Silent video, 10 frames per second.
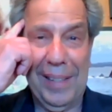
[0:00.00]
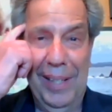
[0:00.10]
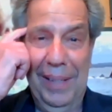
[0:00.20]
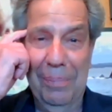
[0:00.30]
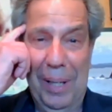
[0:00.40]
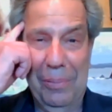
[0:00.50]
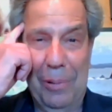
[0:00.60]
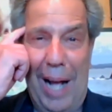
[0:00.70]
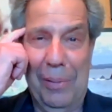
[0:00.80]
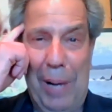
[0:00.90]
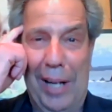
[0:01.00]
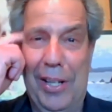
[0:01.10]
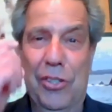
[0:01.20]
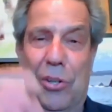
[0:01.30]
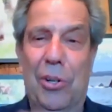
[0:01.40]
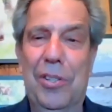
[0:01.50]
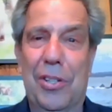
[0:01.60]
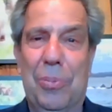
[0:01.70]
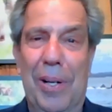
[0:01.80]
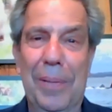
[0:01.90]
Kathleen, Rocky's
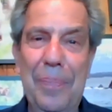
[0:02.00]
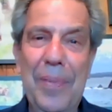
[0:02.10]
heard this